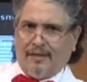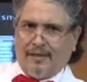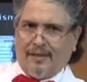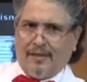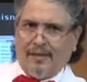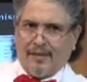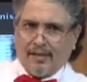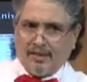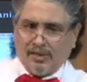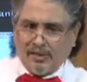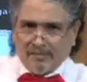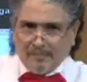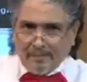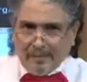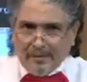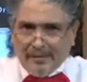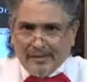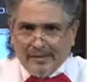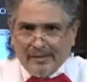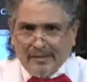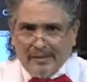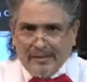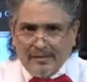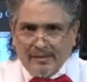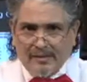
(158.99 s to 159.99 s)
and a
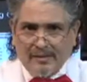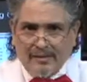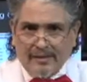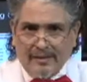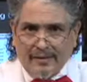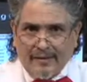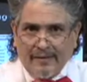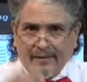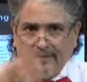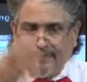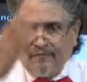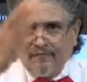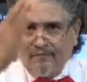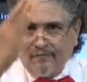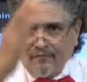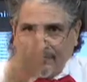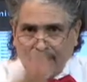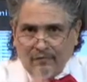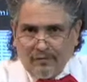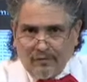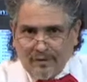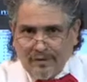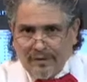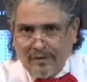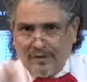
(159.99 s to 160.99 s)
species name
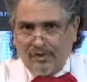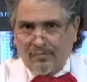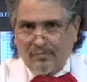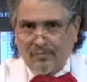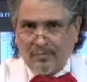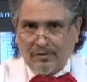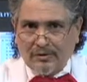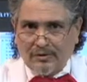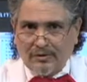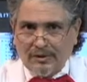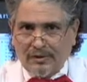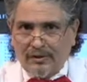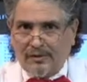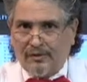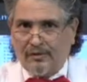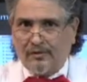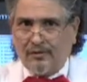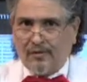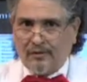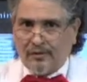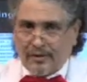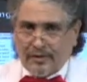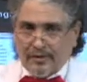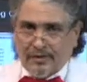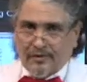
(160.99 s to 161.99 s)
for each
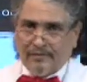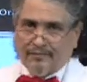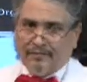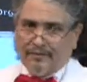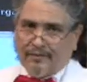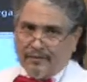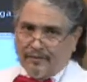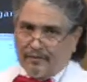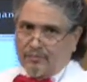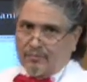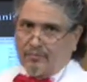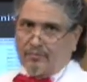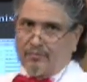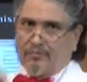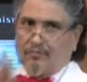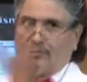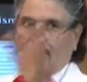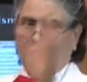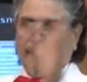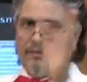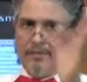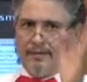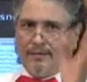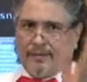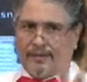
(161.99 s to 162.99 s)
particular individual.
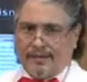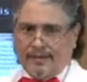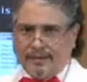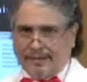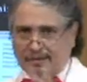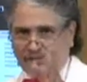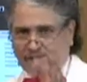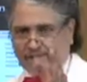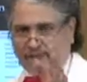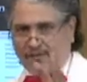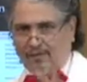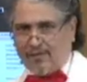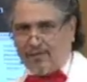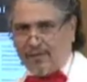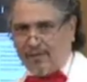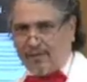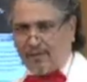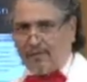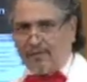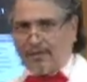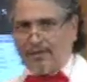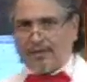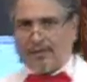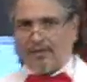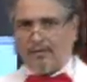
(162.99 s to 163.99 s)
And that's very
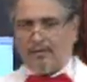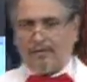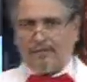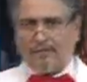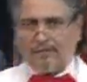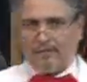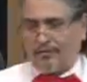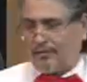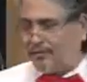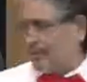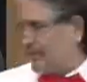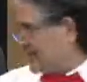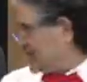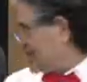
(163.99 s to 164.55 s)
critical for you to